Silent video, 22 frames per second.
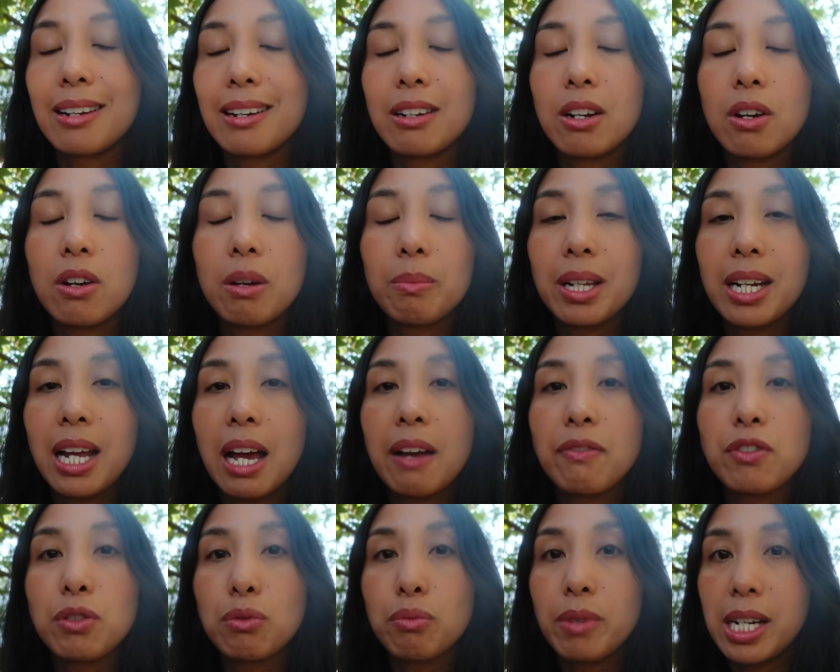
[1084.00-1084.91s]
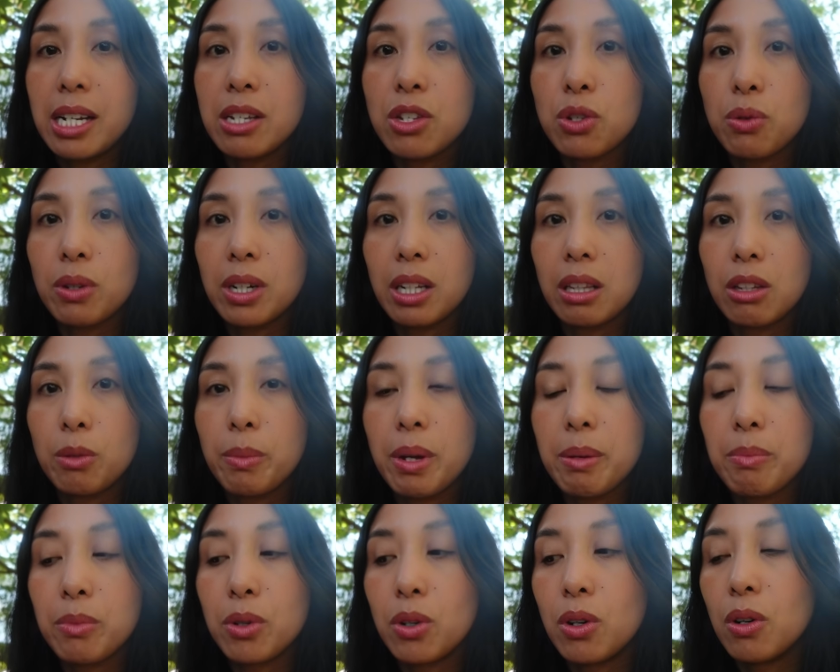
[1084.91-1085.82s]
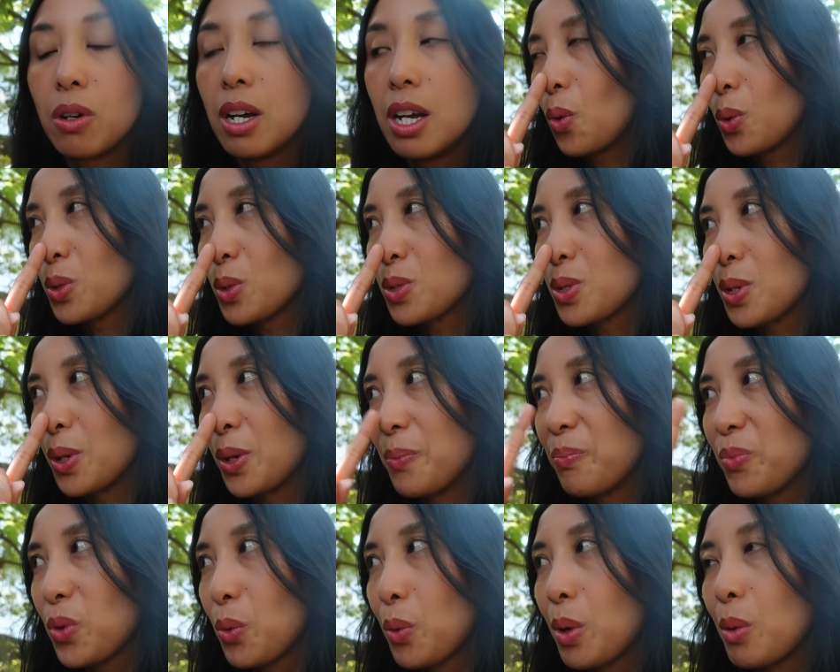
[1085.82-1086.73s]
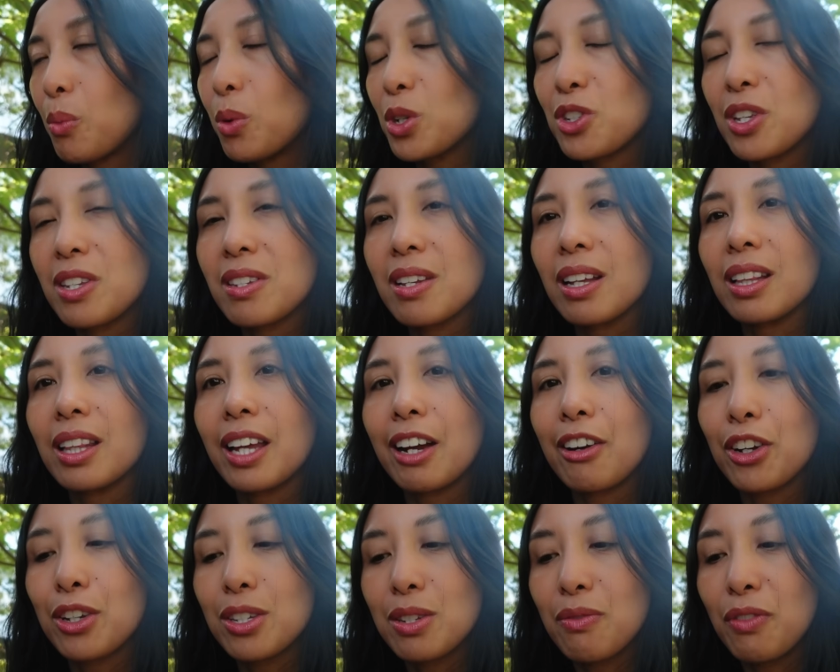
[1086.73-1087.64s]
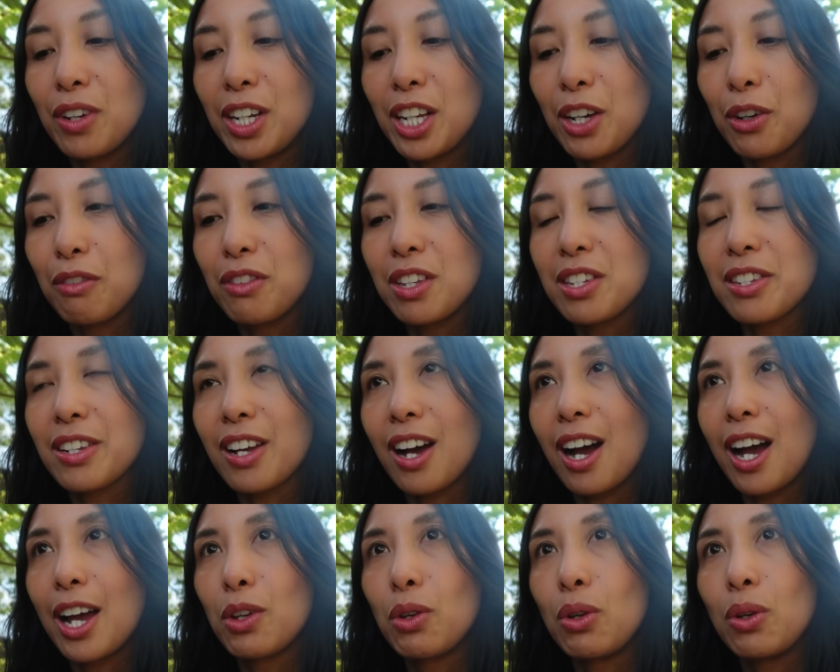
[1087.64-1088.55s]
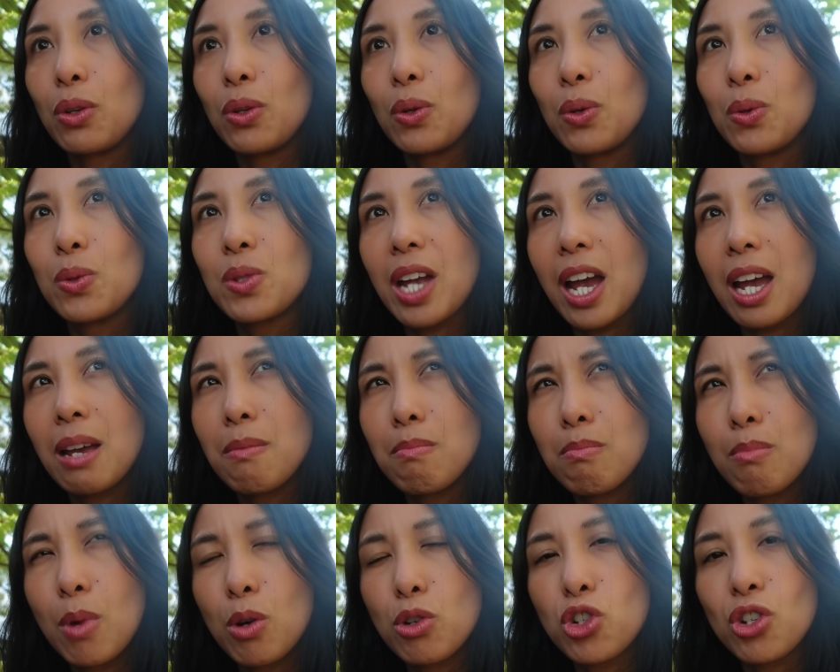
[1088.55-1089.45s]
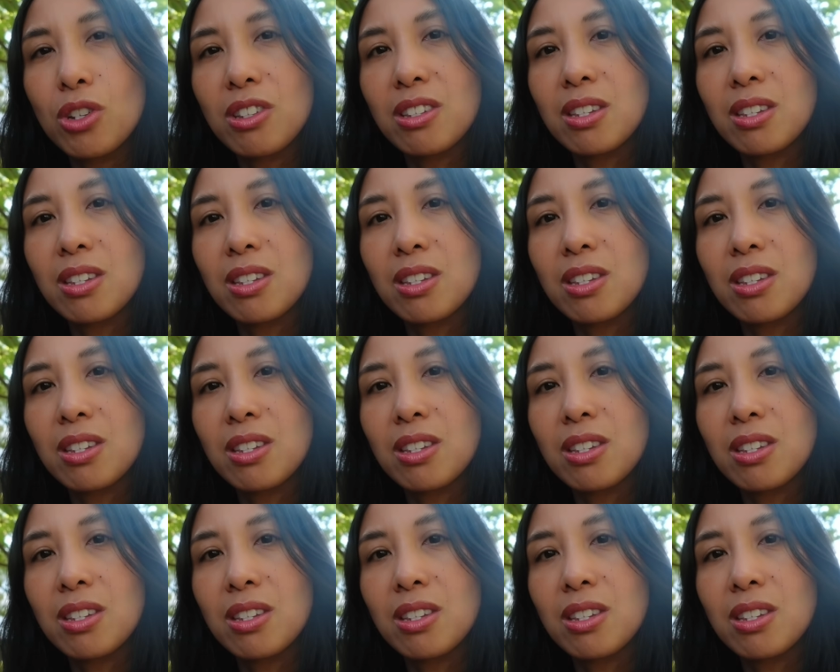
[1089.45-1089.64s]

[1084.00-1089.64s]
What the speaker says: don't know, I'm gonna have to read into it a little bit more. Also, we watched this hilarious video of this guy who used a motion